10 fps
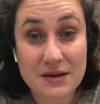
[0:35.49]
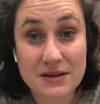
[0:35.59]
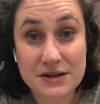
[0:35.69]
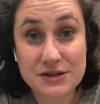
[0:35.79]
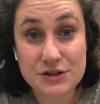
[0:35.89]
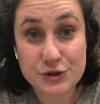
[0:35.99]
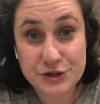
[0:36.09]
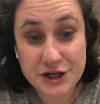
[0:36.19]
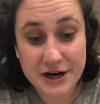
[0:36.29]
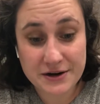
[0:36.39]
the two
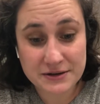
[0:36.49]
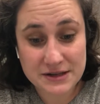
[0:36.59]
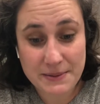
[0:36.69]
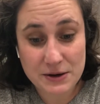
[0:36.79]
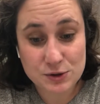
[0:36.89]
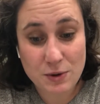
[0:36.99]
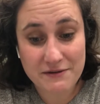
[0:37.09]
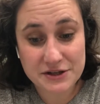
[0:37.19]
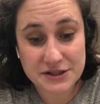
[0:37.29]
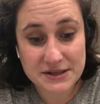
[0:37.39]
chairs about
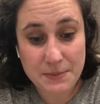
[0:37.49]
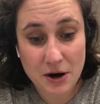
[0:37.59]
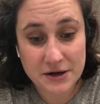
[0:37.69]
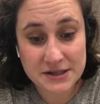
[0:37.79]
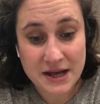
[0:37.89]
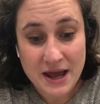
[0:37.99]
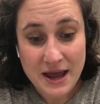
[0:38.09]
12 inches apart